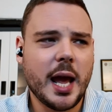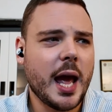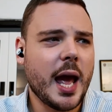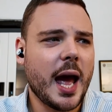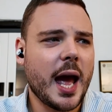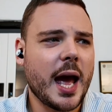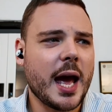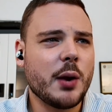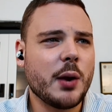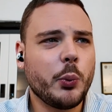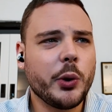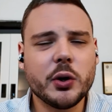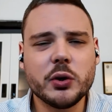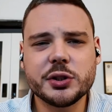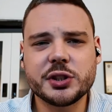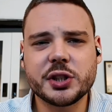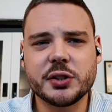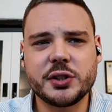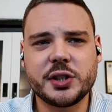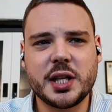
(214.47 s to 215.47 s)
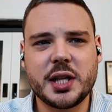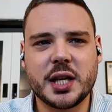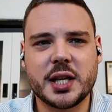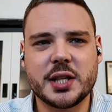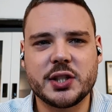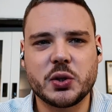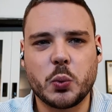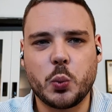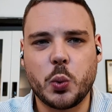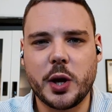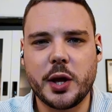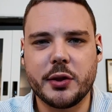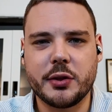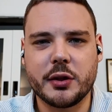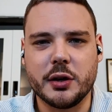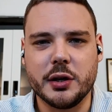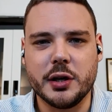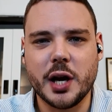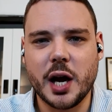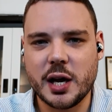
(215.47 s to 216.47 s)
And we also see this with
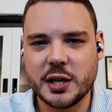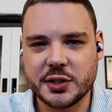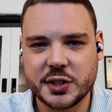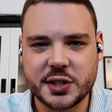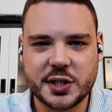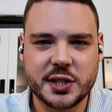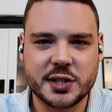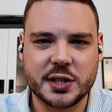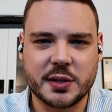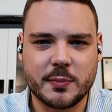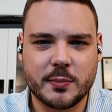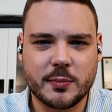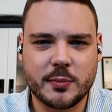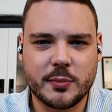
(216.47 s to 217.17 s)
narcissism.